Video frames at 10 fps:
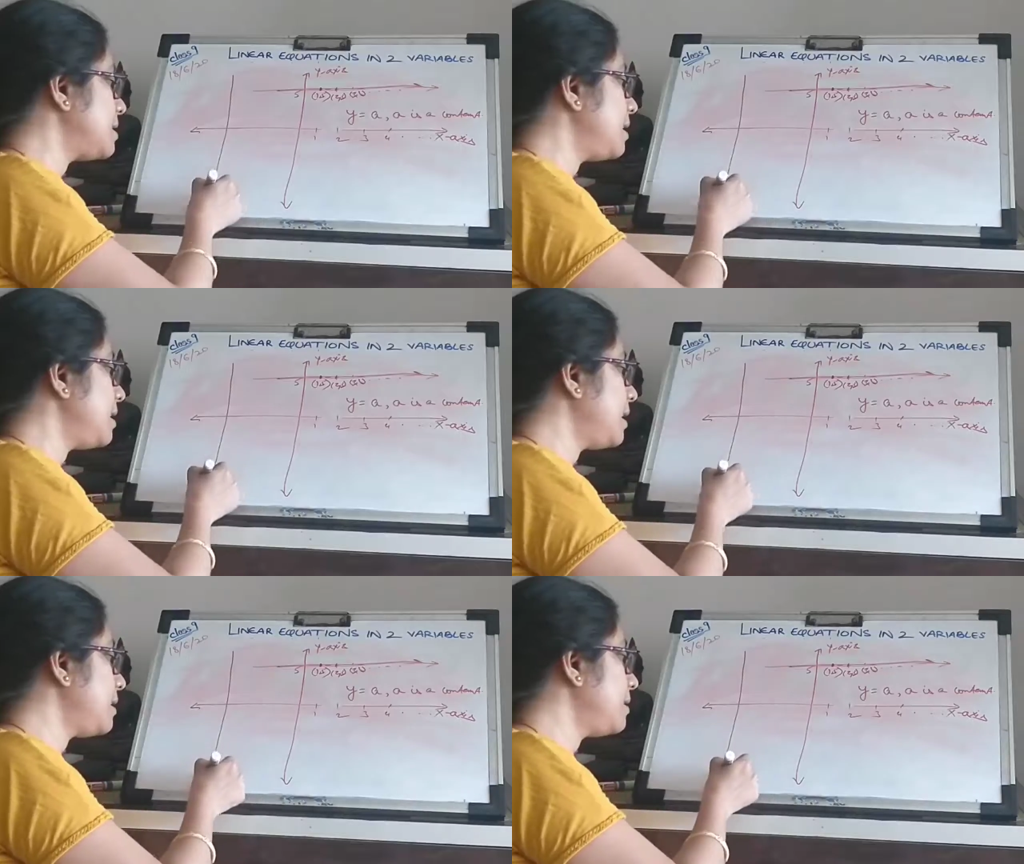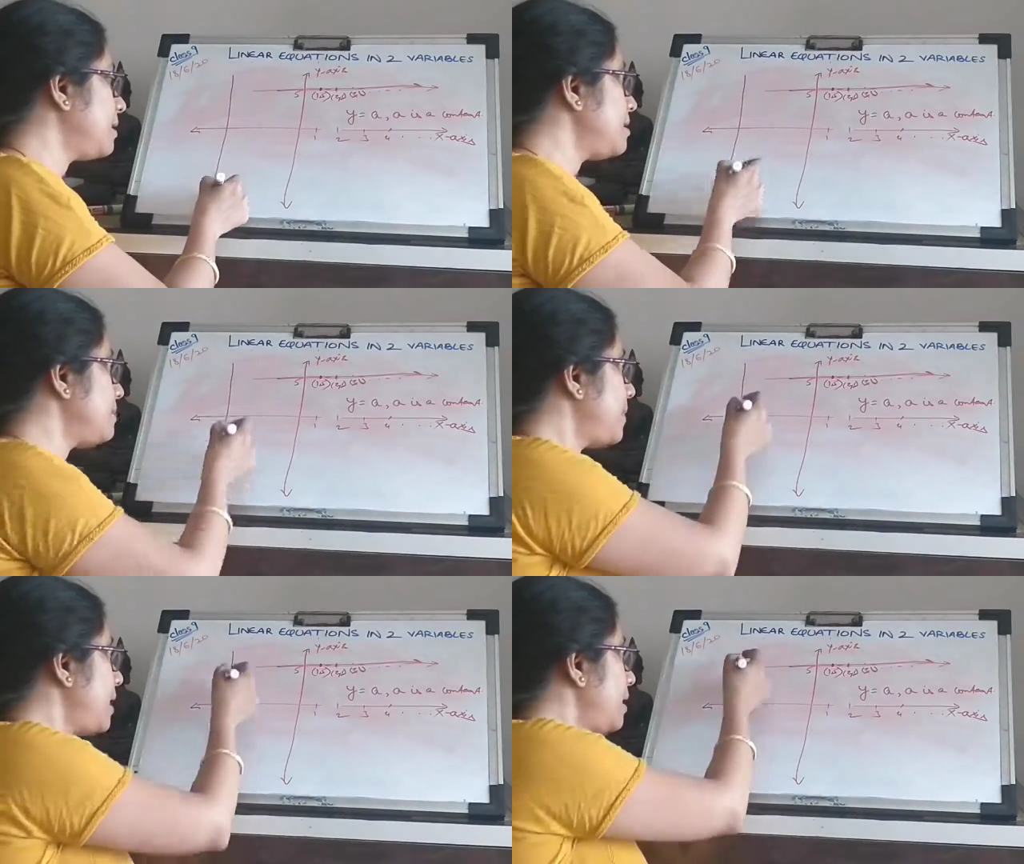A line that is
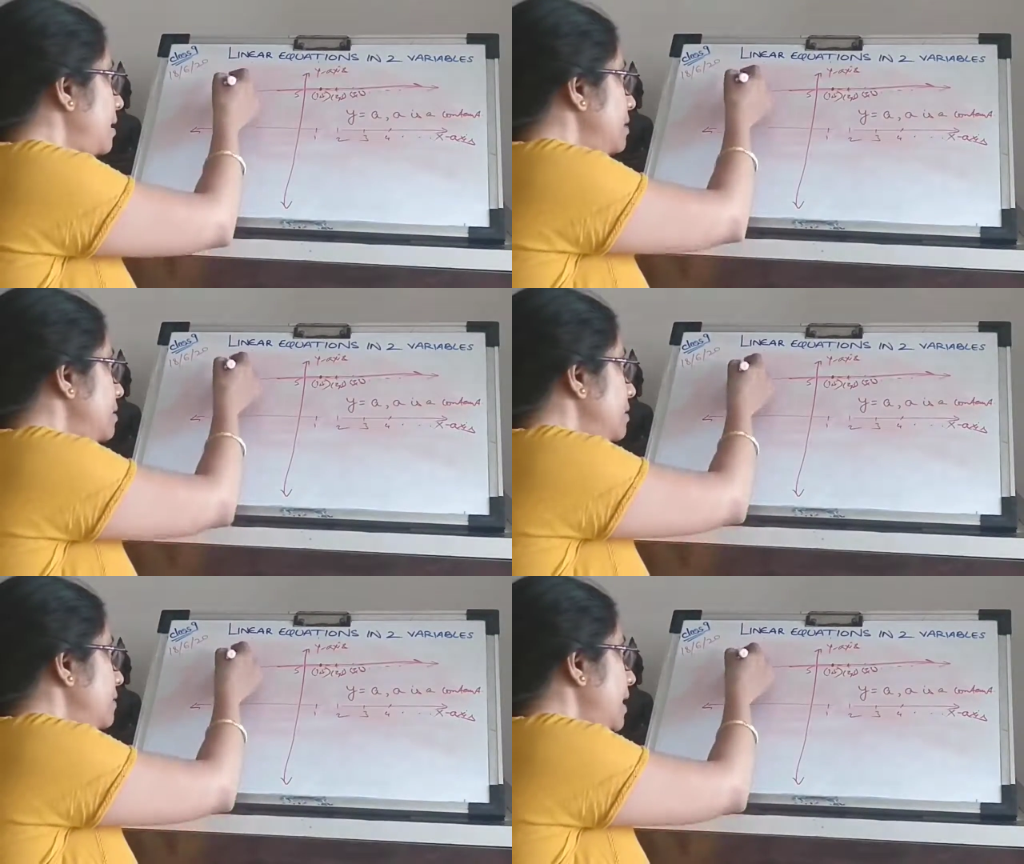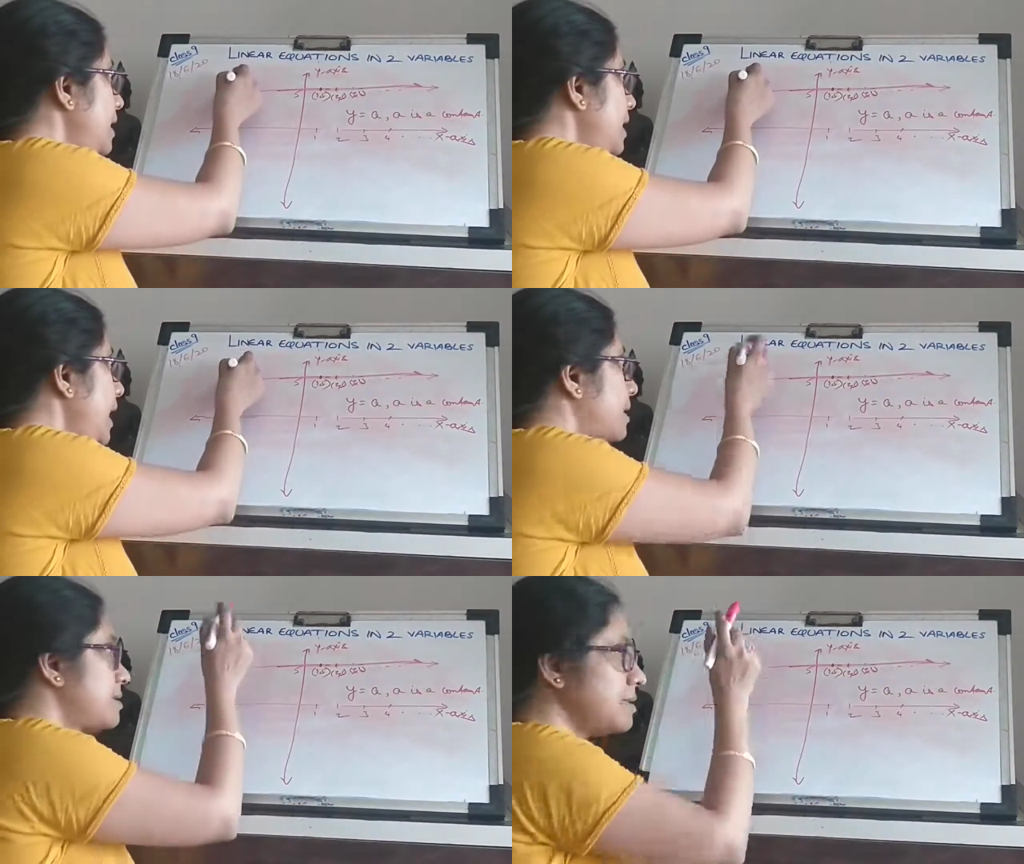parallel to the
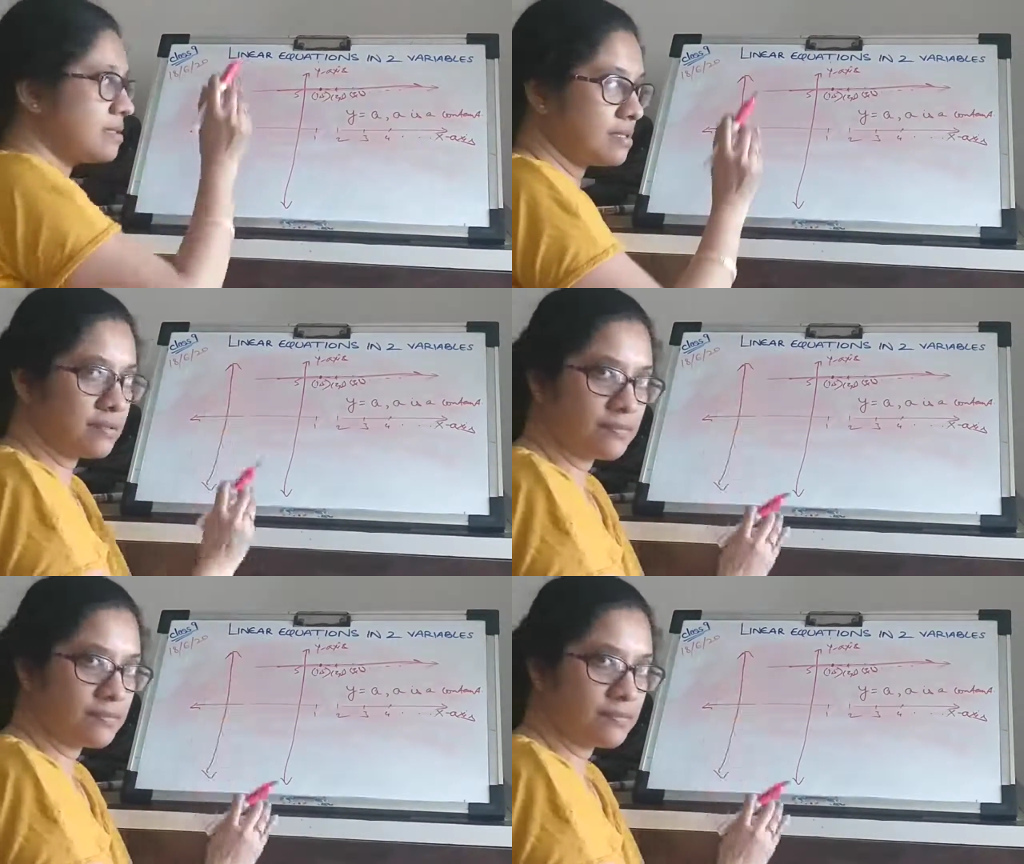y-axis.